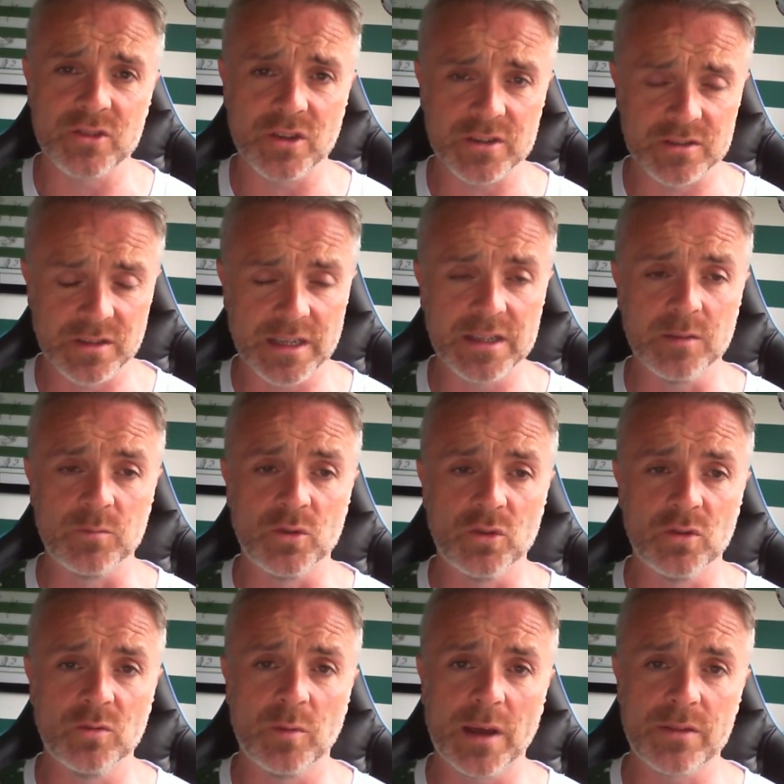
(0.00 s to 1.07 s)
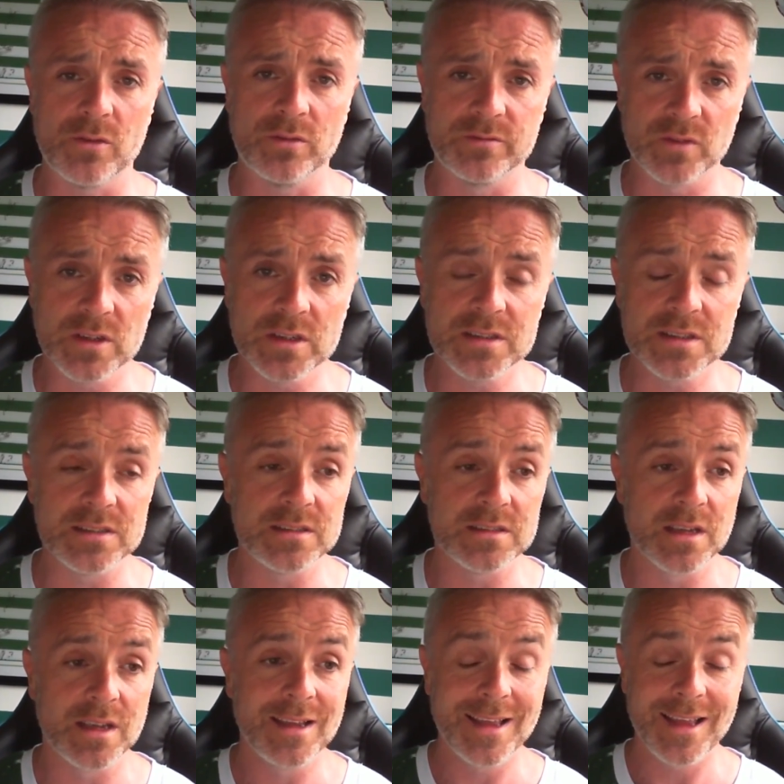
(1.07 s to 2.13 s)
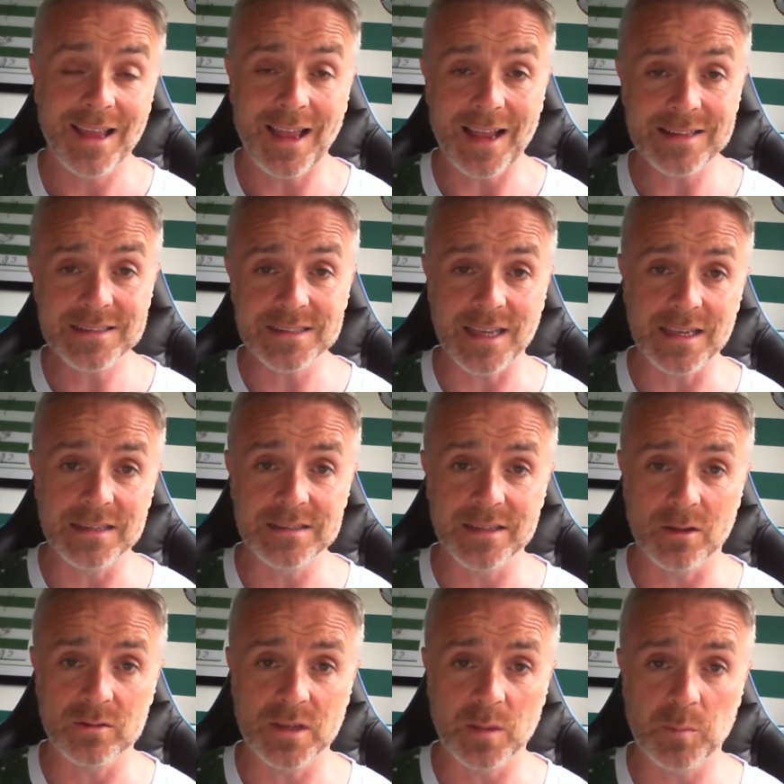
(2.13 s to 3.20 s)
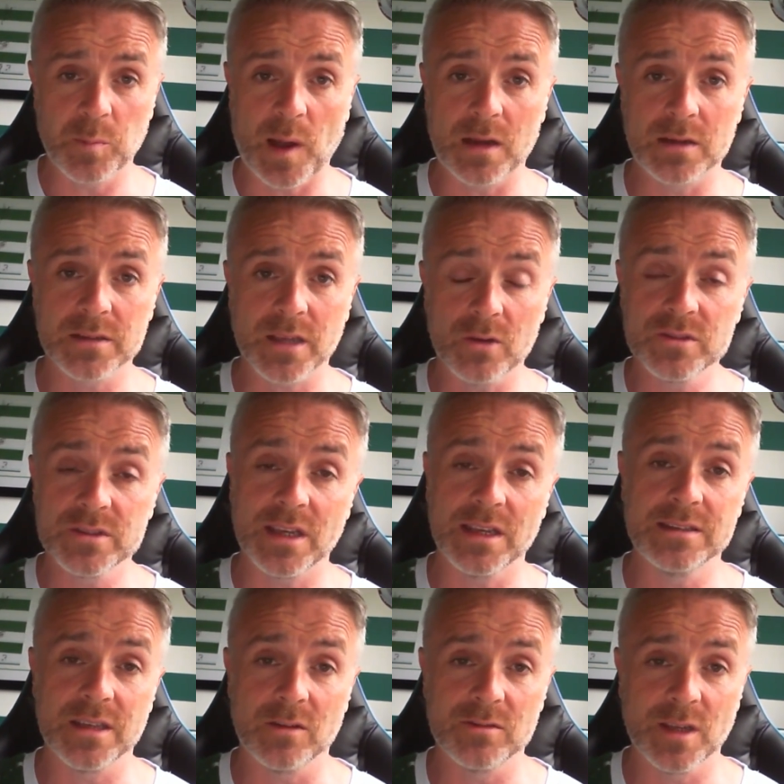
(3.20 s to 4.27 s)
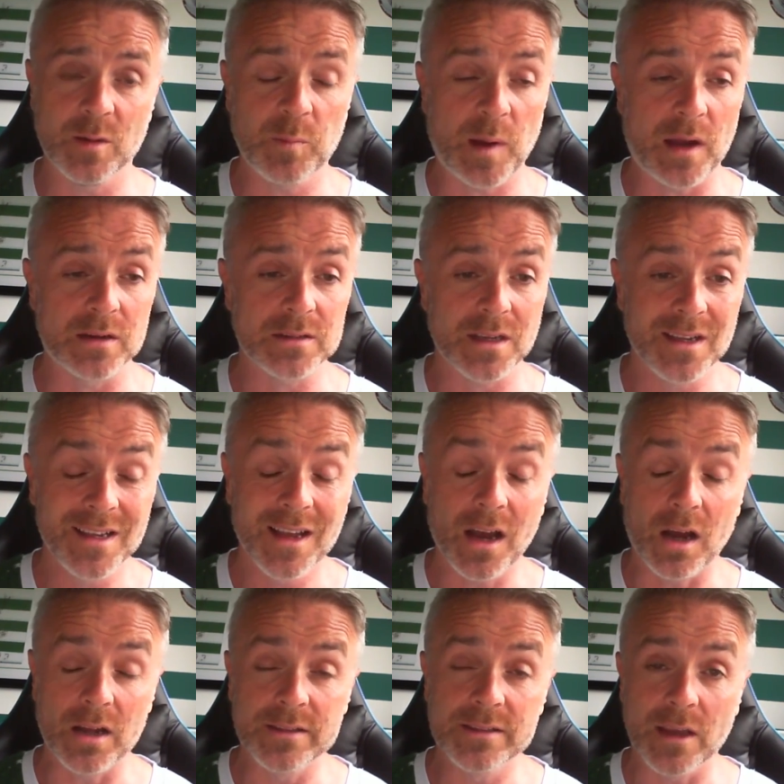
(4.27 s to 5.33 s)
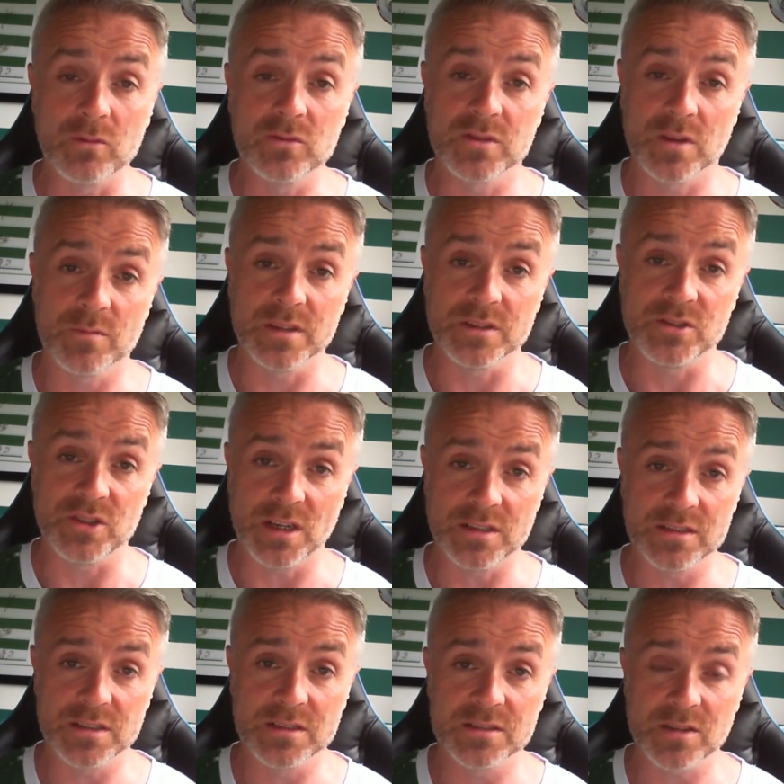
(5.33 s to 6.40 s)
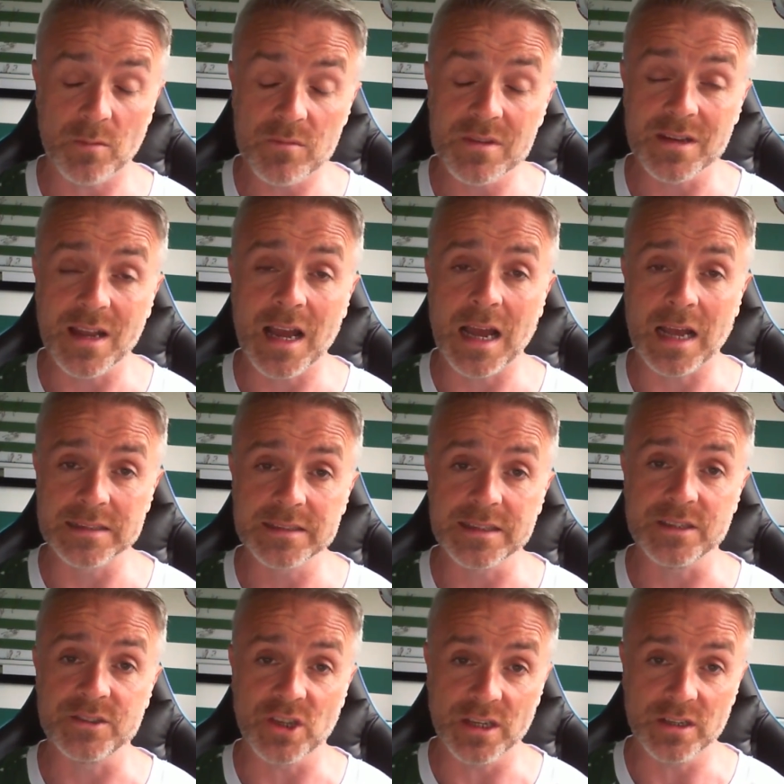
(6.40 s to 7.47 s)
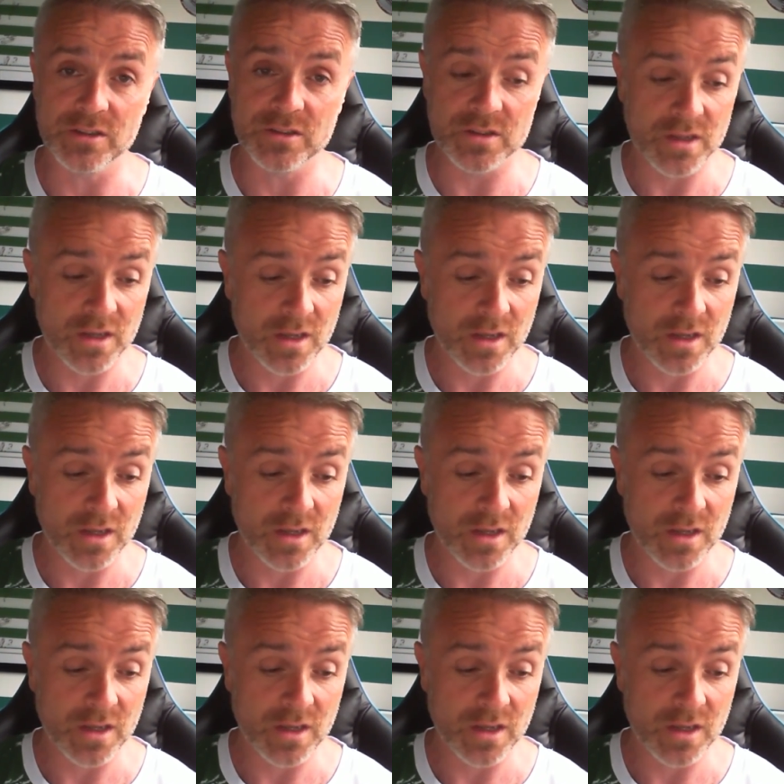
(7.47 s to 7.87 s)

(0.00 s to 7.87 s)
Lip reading: Just let them know with our voices, inside Celtic Park, outside Celtic Park, until something changes. Something has to change.